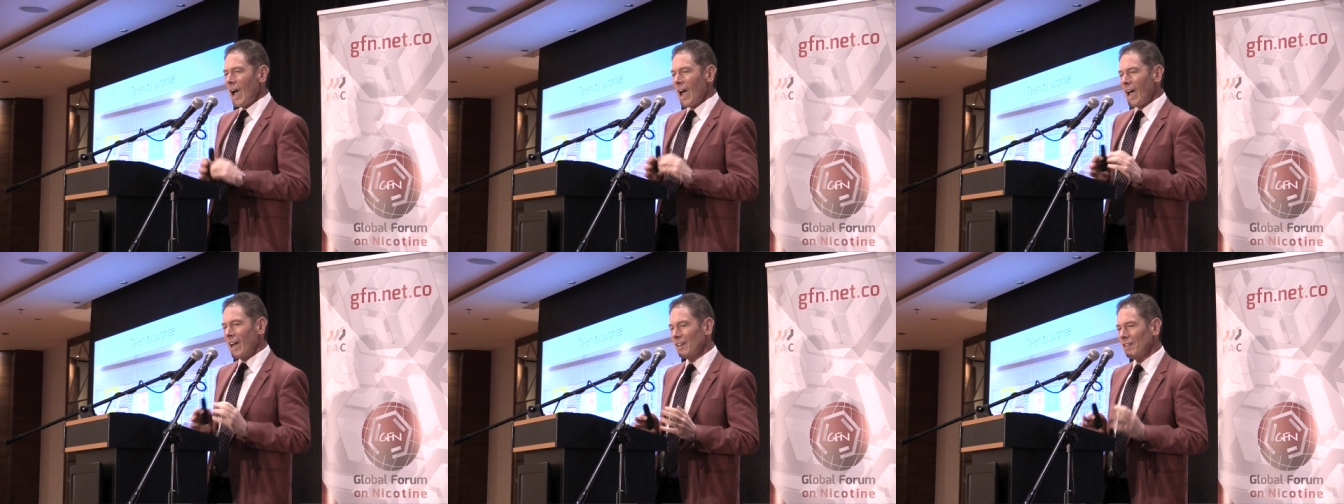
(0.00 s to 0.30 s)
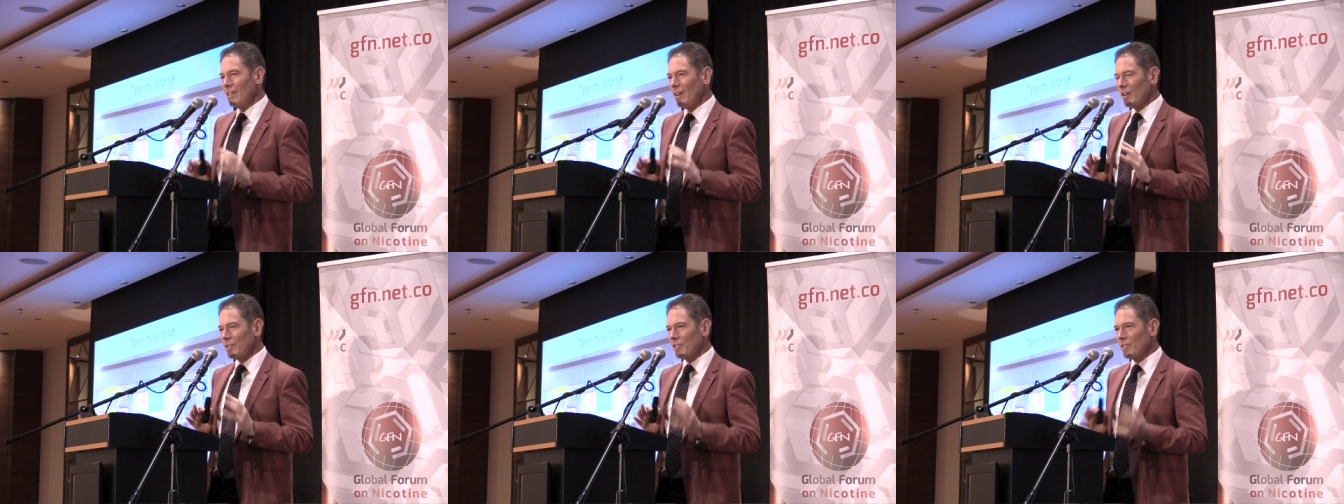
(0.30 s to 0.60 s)
And
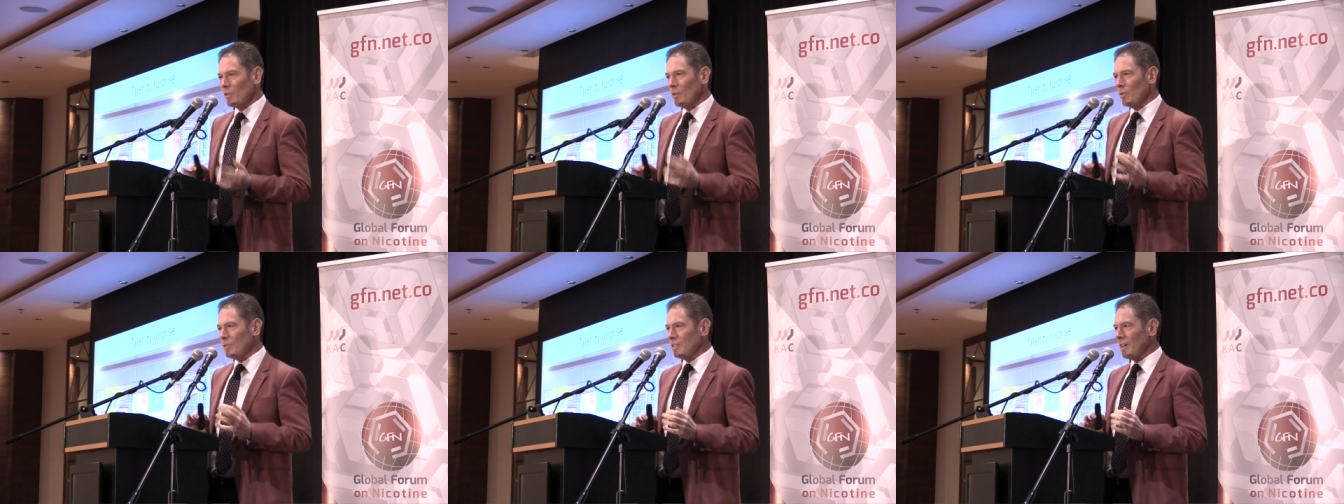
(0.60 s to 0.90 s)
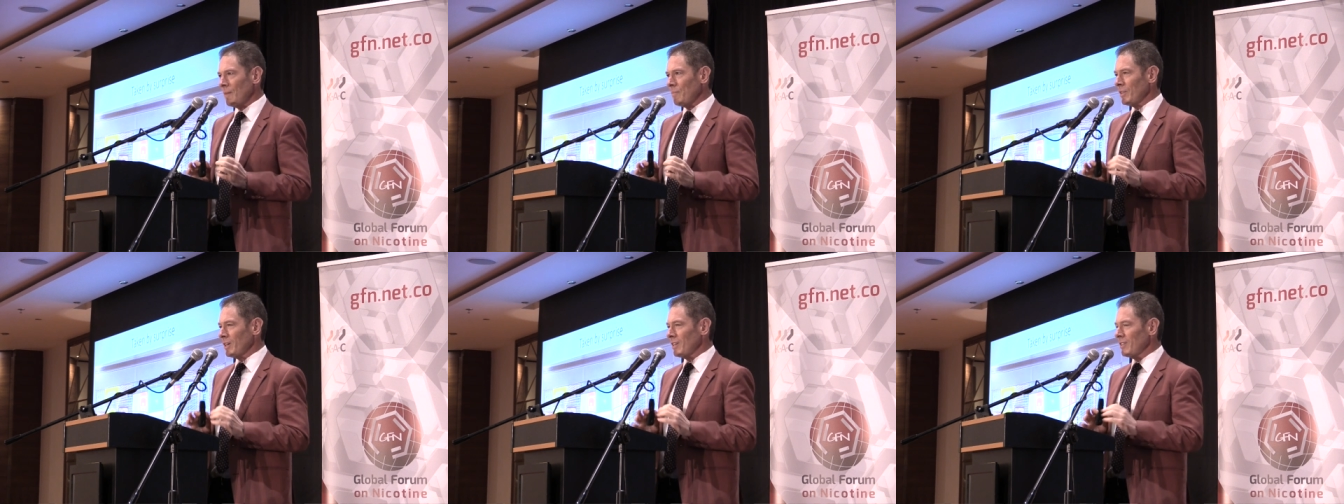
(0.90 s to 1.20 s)
I saw
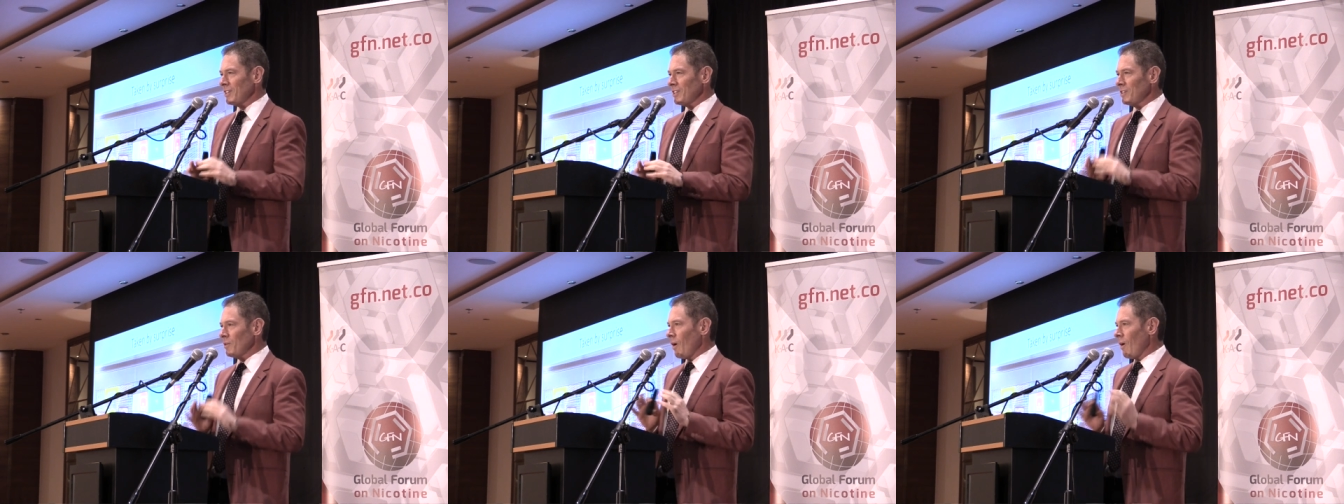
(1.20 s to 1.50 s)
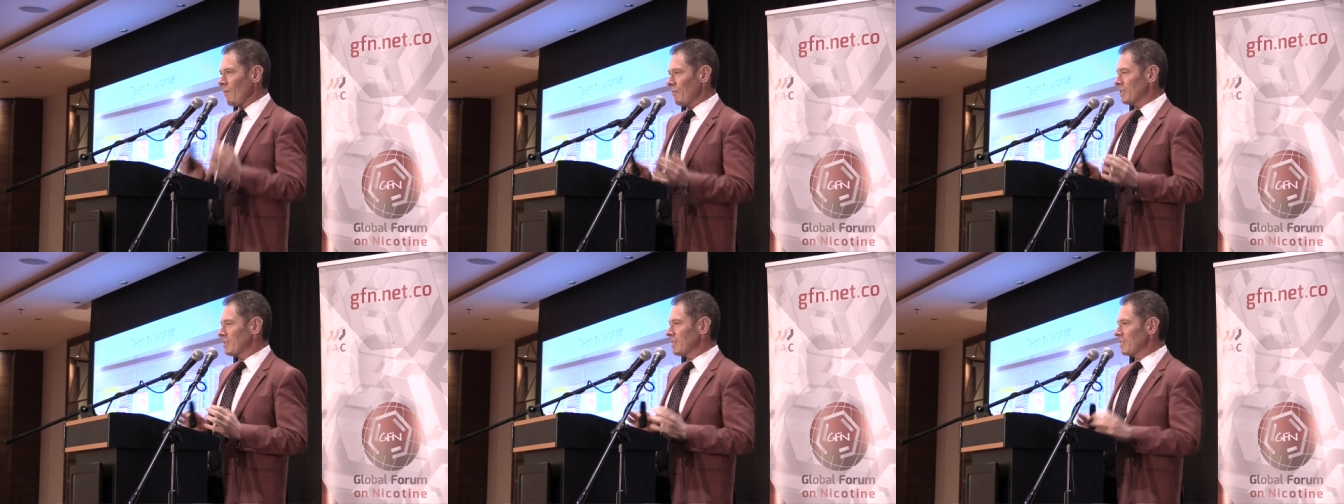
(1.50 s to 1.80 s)
something that you
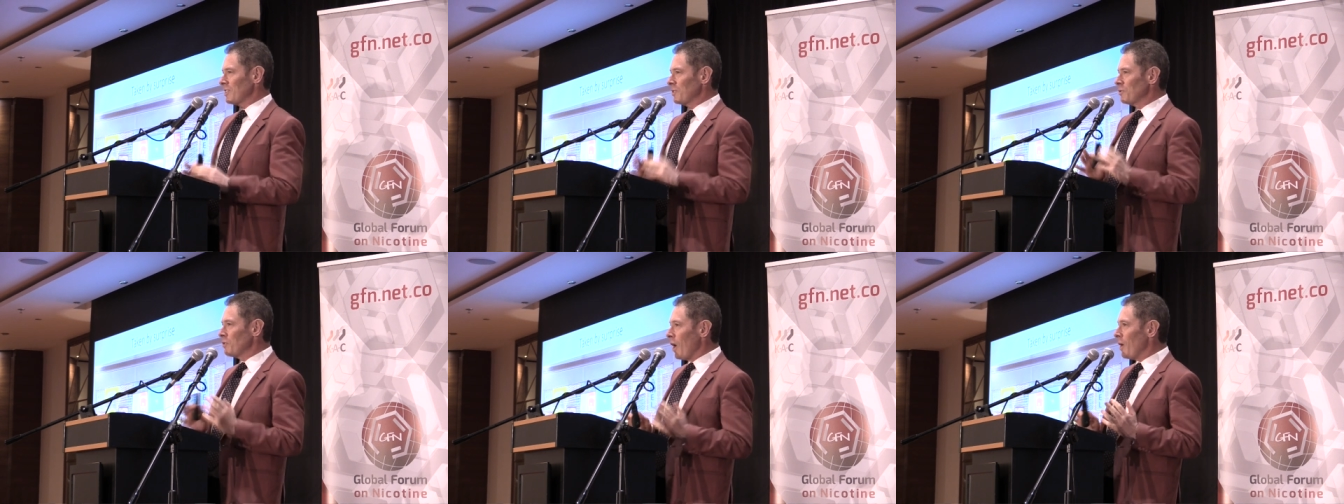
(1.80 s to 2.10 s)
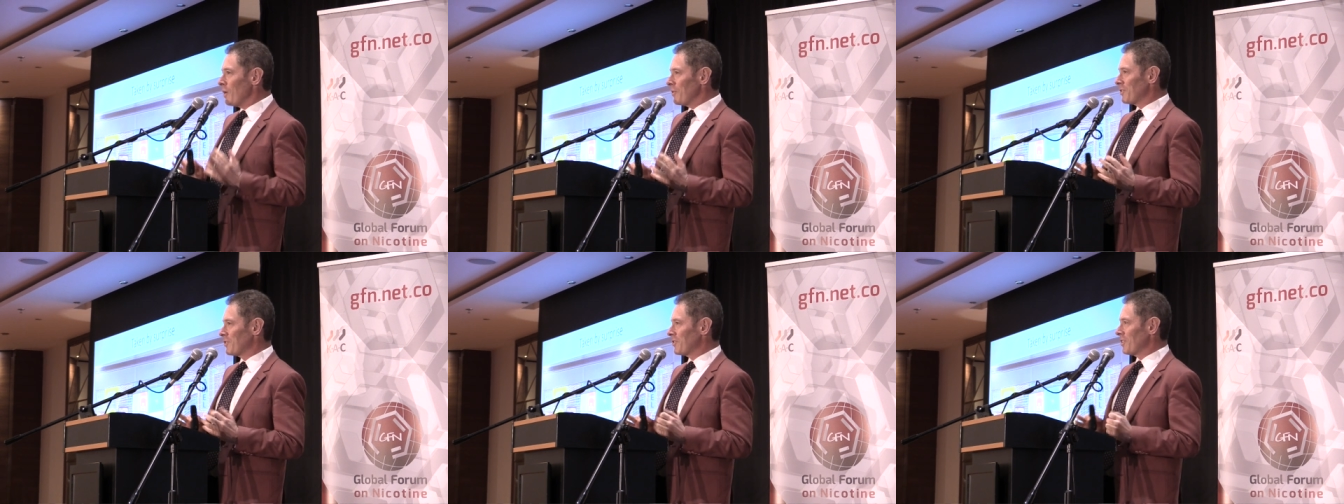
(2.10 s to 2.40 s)
obviously you
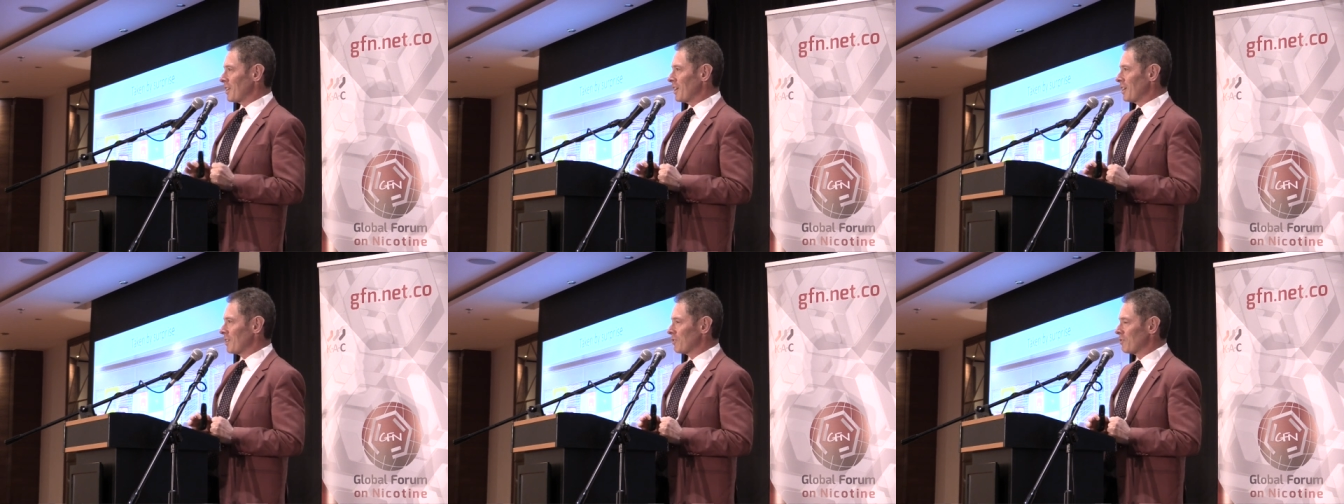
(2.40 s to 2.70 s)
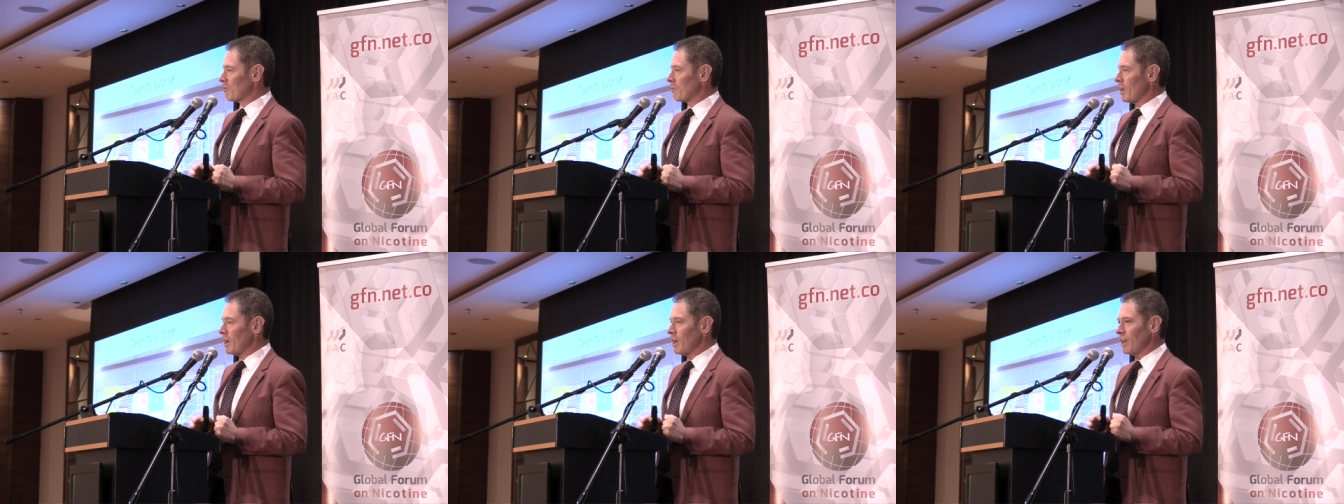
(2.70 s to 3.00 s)
don't see in
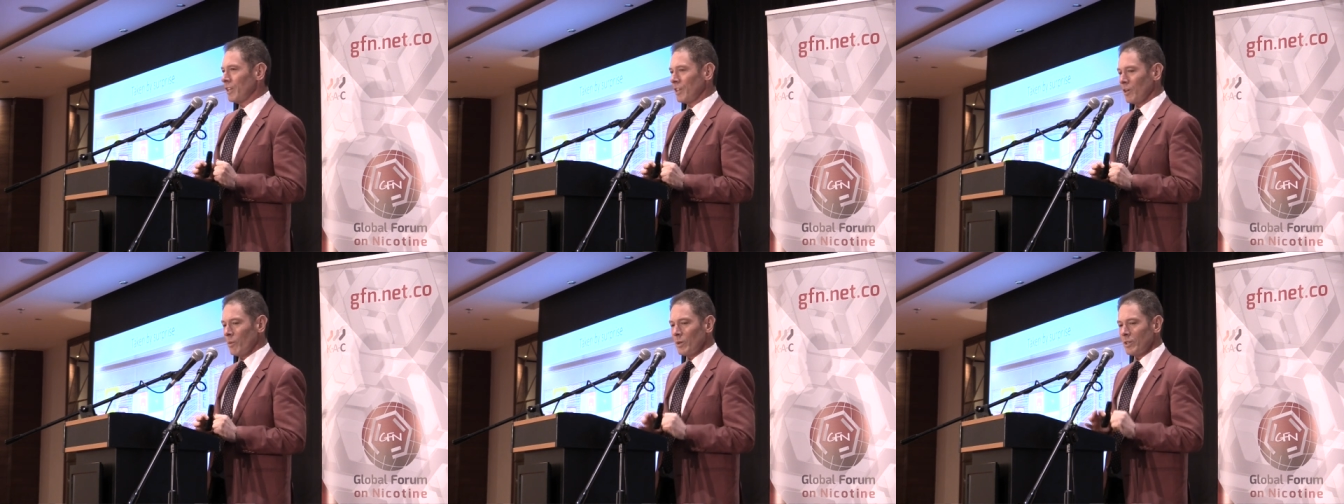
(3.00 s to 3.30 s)
Australia,